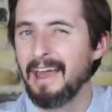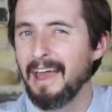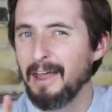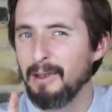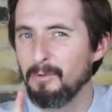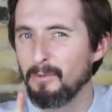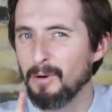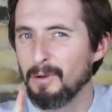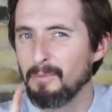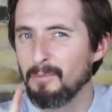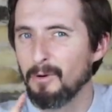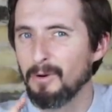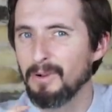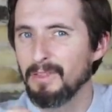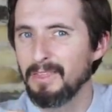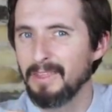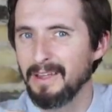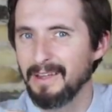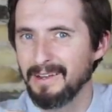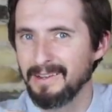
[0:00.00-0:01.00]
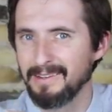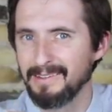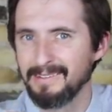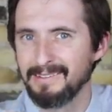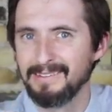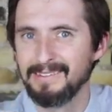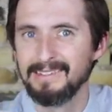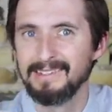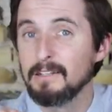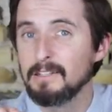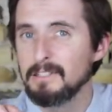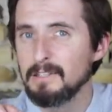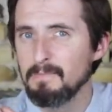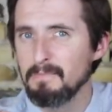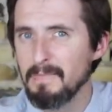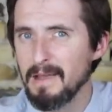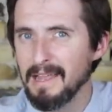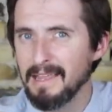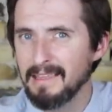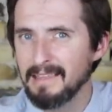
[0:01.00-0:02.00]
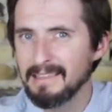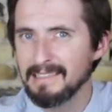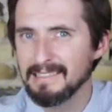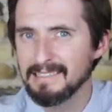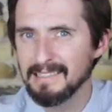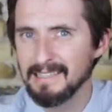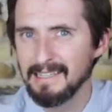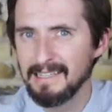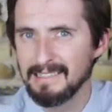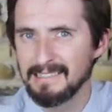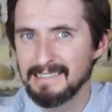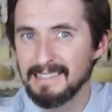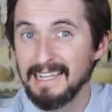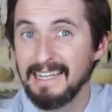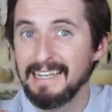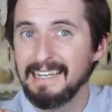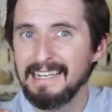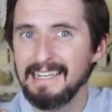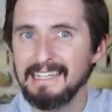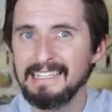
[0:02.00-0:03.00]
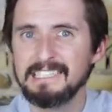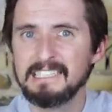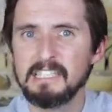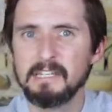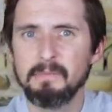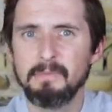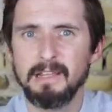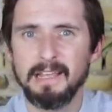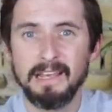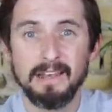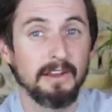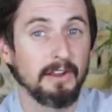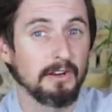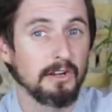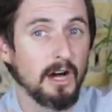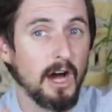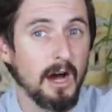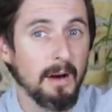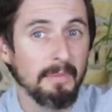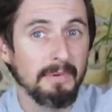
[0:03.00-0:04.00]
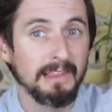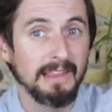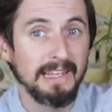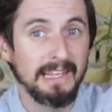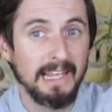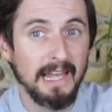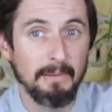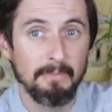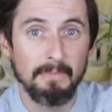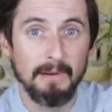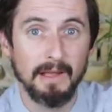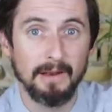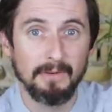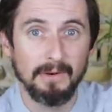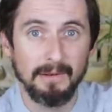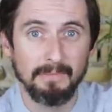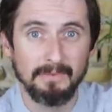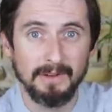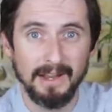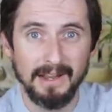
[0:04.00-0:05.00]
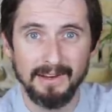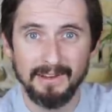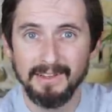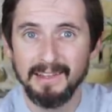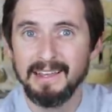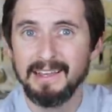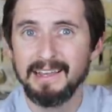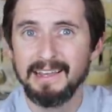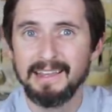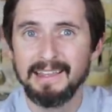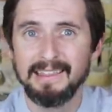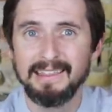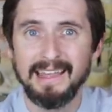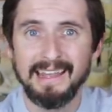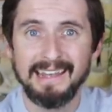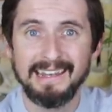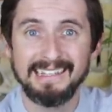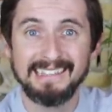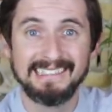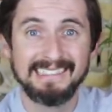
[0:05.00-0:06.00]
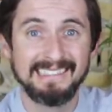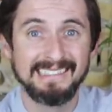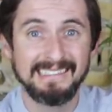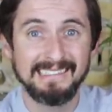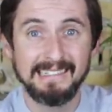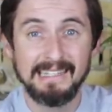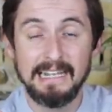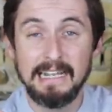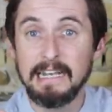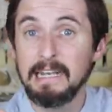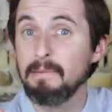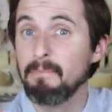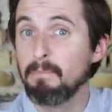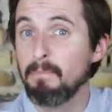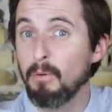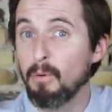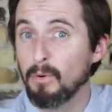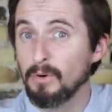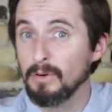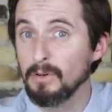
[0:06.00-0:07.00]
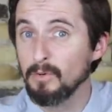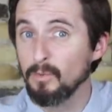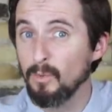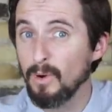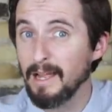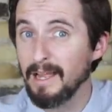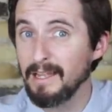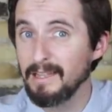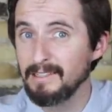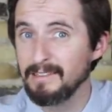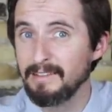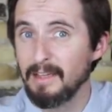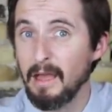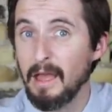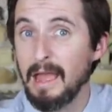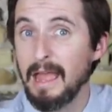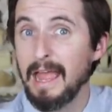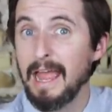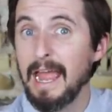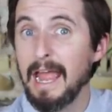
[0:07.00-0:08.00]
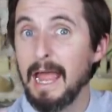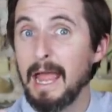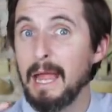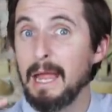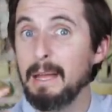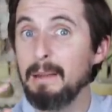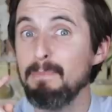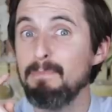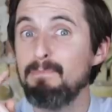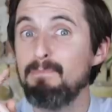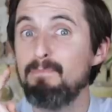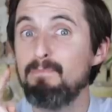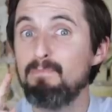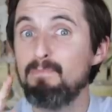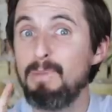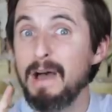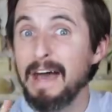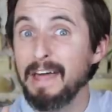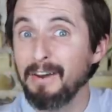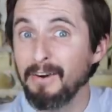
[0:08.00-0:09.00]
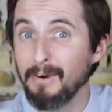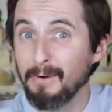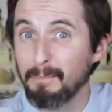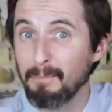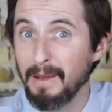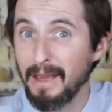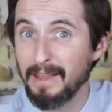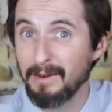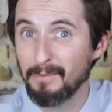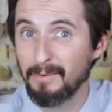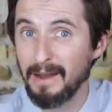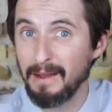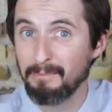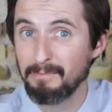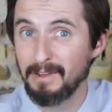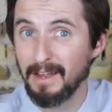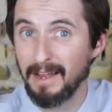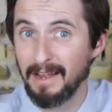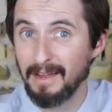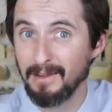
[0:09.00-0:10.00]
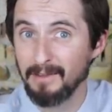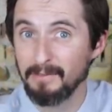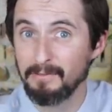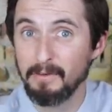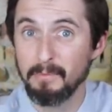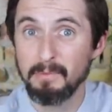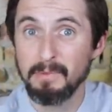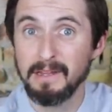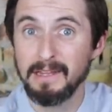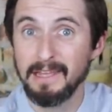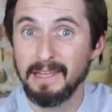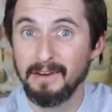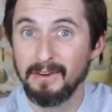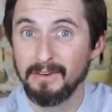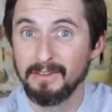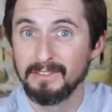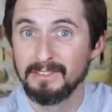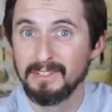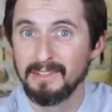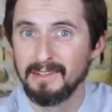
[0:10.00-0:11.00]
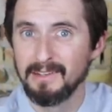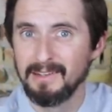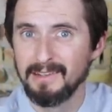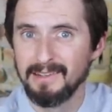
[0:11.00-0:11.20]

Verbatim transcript: And one more thing. To make this list, it needs to be an uncommonly kept pet reptile that is, in important ways, a better pet reptile for beginners